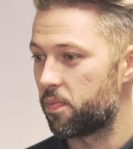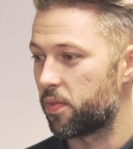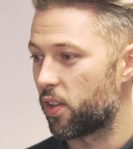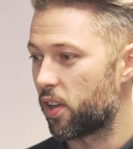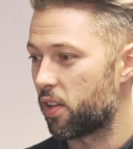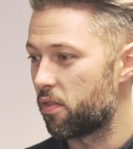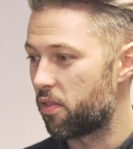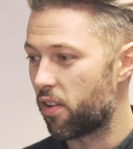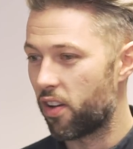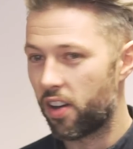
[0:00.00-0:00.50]

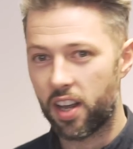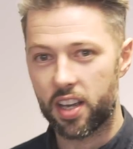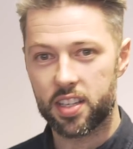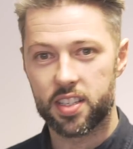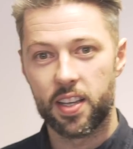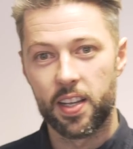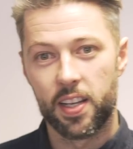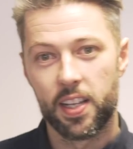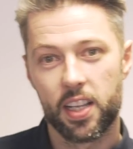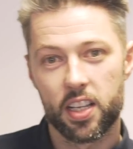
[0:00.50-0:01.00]
Looking very nice.
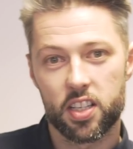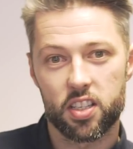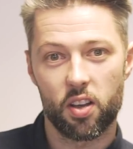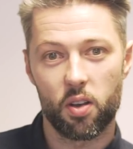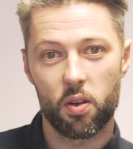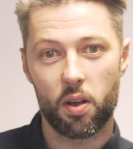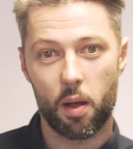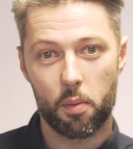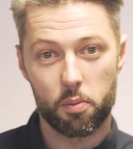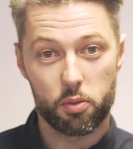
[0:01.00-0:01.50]

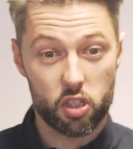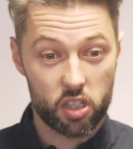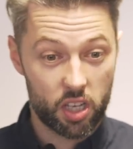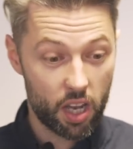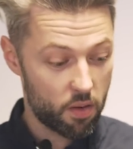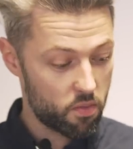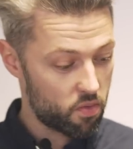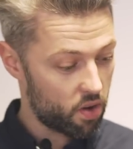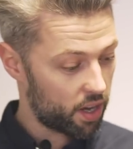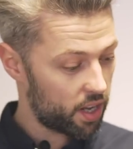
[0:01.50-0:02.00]
So I'm just
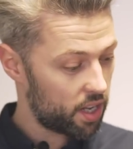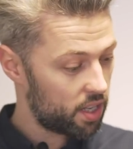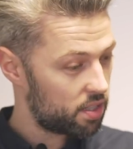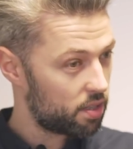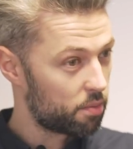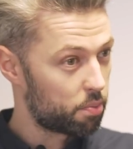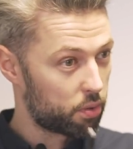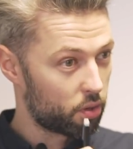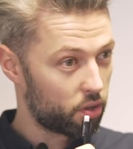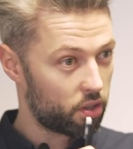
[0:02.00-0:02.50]
getting ready
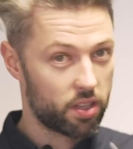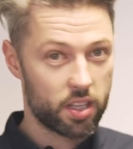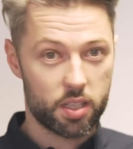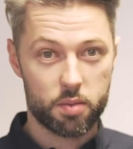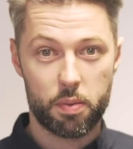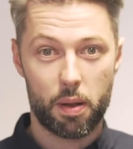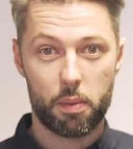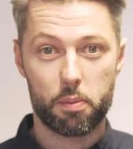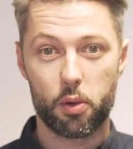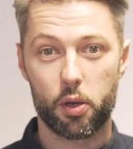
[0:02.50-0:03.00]
to plug this
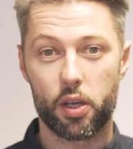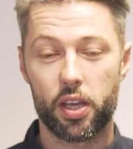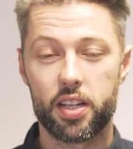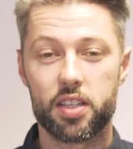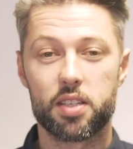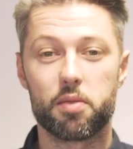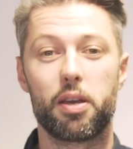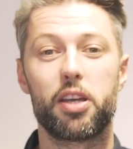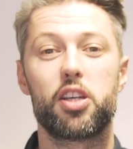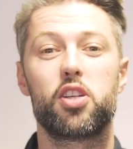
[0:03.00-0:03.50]
bad boy in
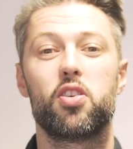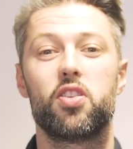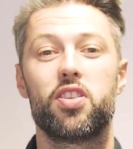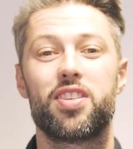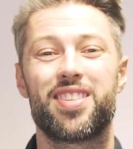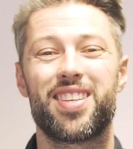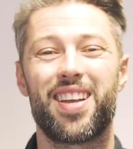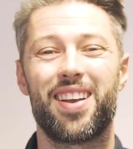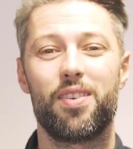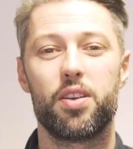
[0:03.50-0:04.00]
to make sure the
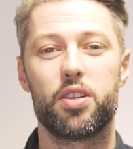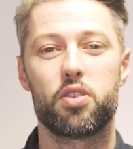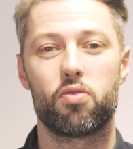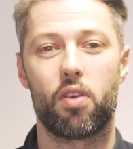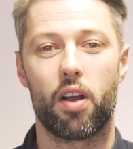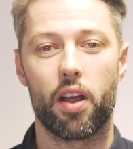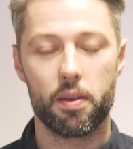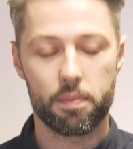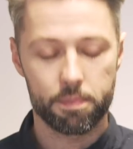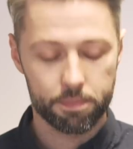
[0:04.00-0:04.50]
sound is
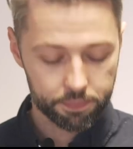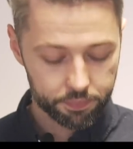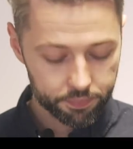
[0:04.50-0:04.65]
right.